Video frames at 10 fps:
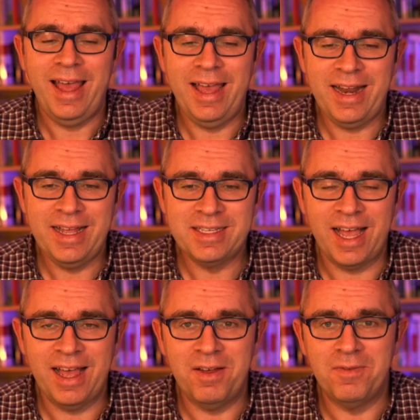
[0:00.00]
It is
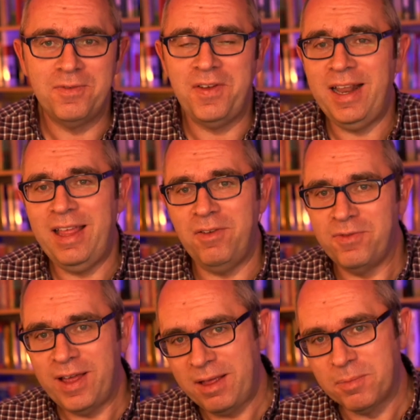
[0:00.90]
a very,
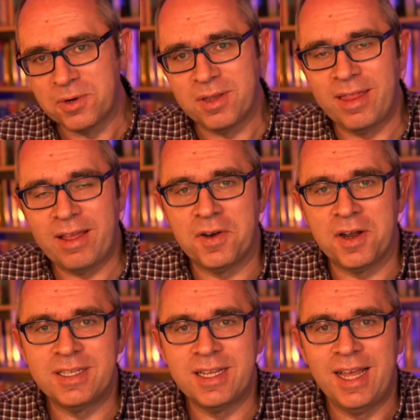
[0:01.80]
very important thing
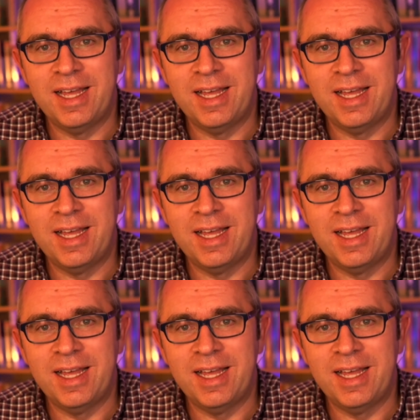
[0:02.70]
for us